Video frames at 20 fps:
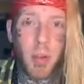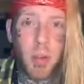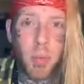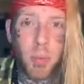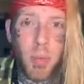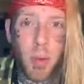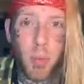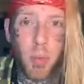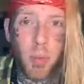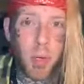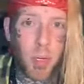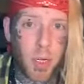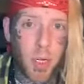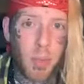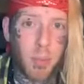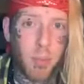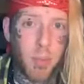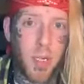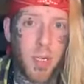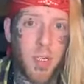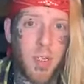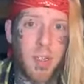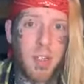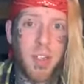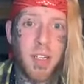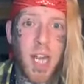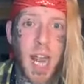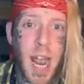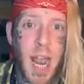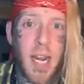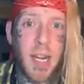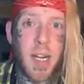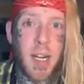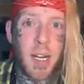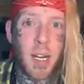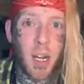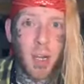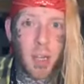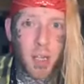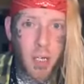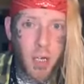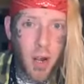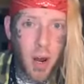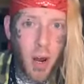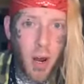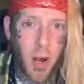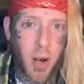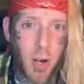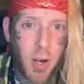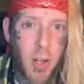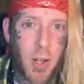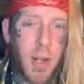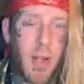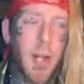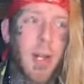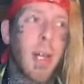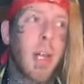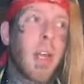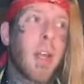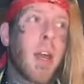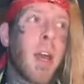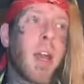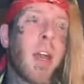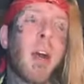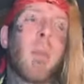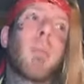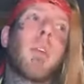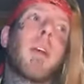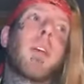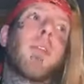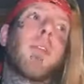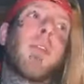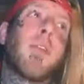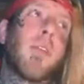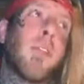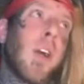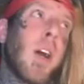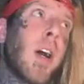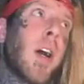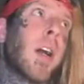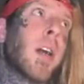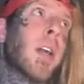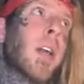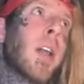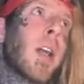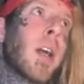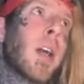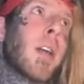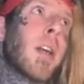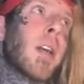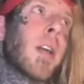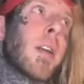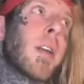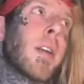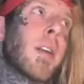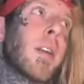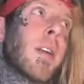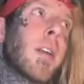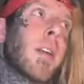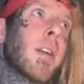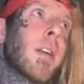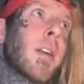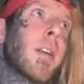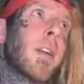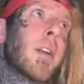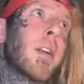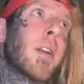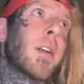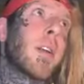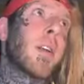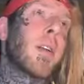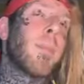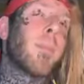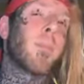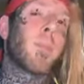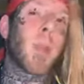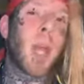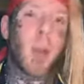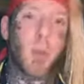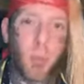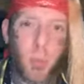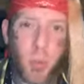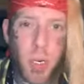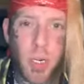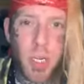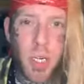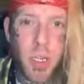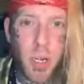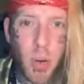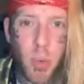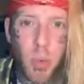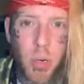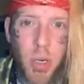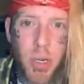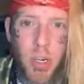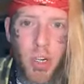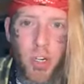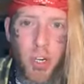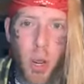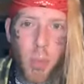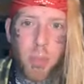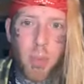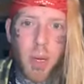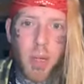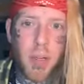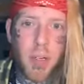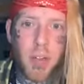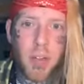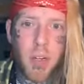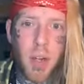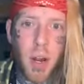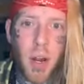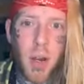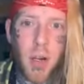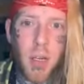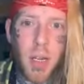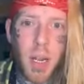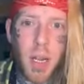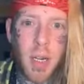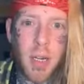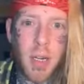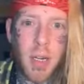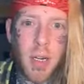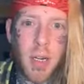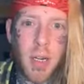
them that we're gonna be standing on the car and i'm like fuck like I really don't want to jump on this car like